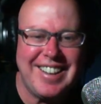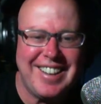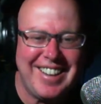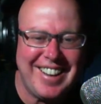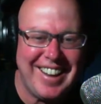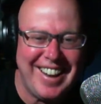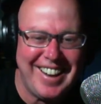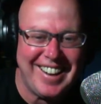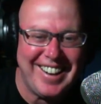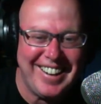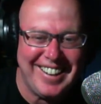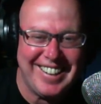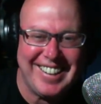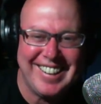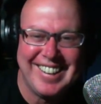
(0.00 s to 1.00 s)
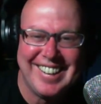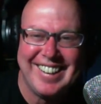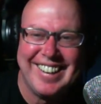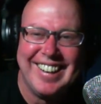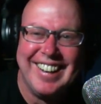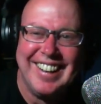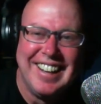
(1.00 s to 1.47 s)

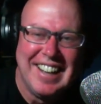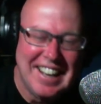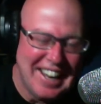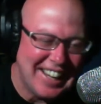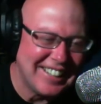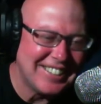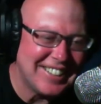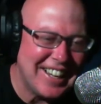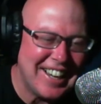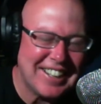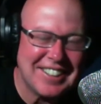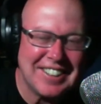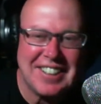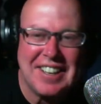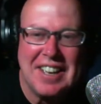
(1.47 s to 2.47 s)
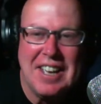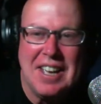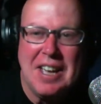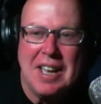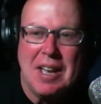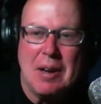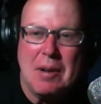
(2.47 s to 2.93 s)
Yeah, exactly.
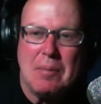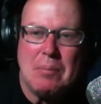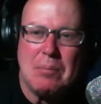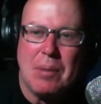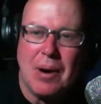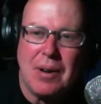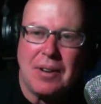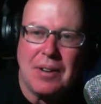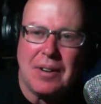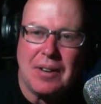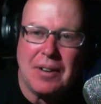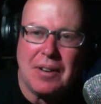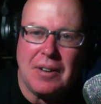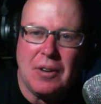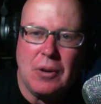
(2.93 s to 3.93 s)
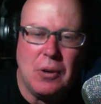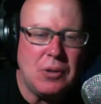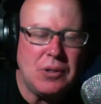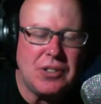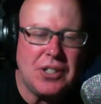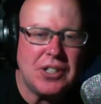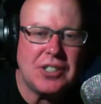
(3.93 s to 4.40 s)
But
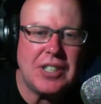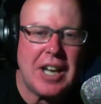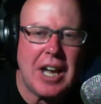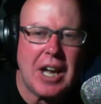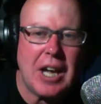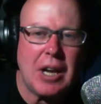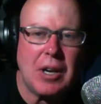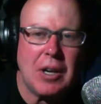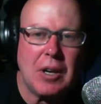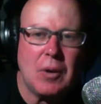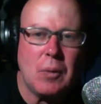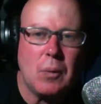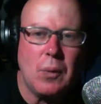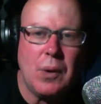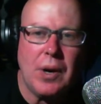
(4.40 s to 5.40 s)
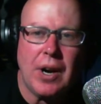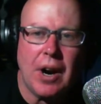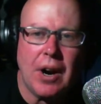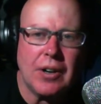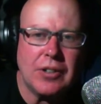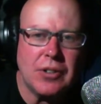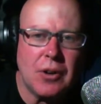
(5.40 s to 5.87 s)
who's to say we
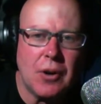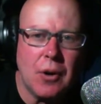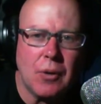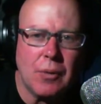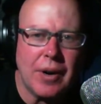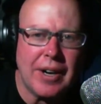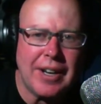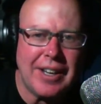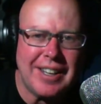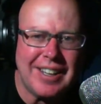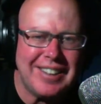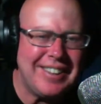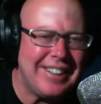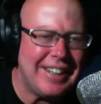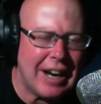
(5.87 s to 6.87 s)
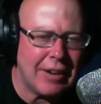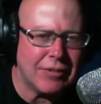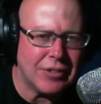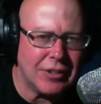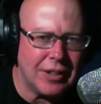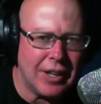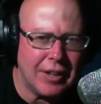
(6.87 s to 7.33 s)
aren't already in the
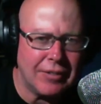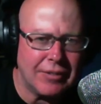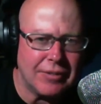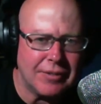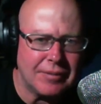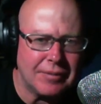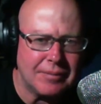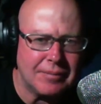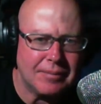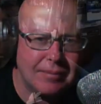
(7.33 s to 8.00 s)
afterlife?